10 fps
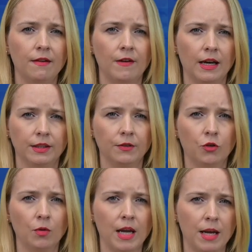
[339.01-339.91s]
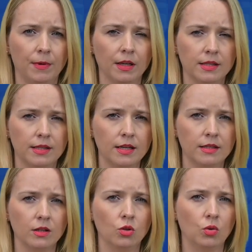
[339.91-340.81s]
effective from April
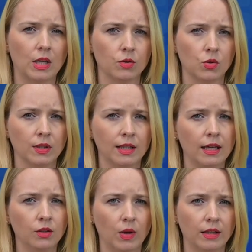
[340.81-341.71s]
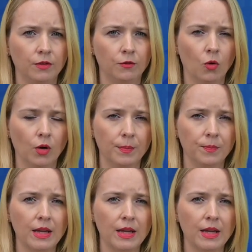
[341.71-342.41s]
6, 2024.